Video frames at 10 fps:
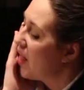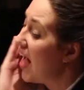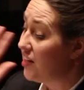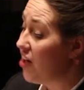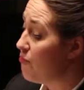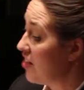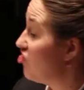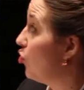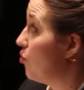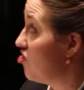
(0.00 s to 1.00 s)
I love
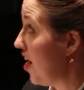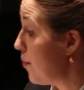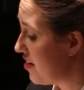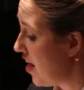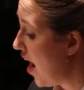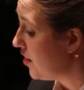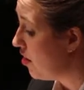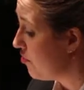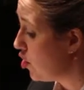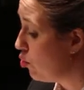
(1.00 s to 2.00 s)
my children, James, and I
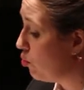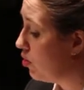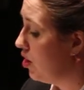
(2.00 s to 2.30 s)
love you.